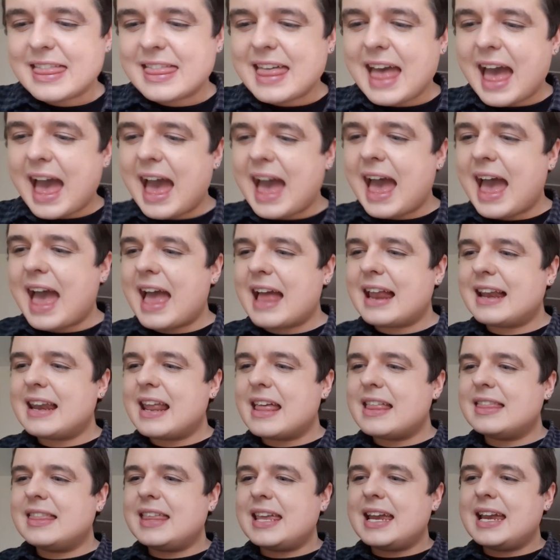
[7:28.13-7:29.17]

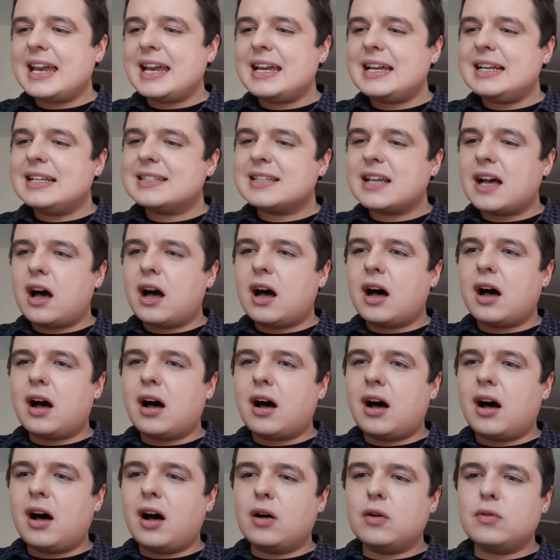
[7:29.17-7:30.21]
Then these
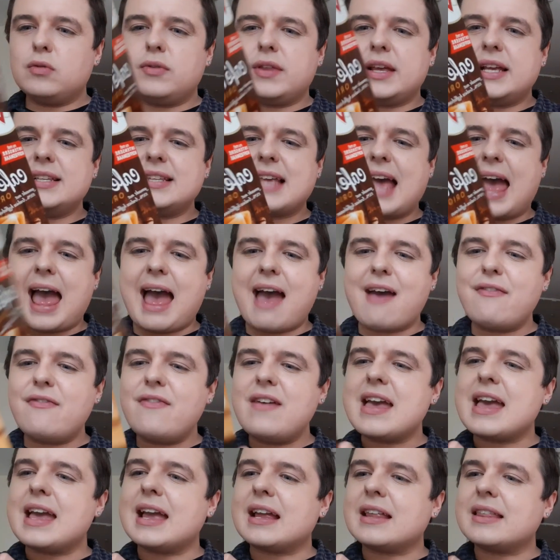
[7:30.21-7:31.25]
are, oh, these are
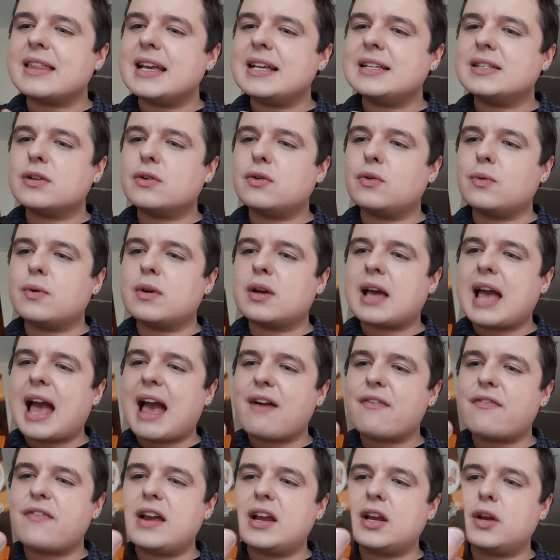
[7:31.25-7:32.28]
heavy. These are called
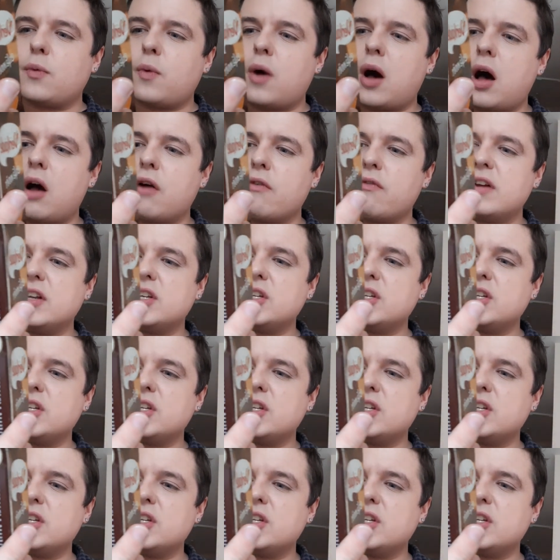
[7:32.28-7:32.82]
Cafe Noir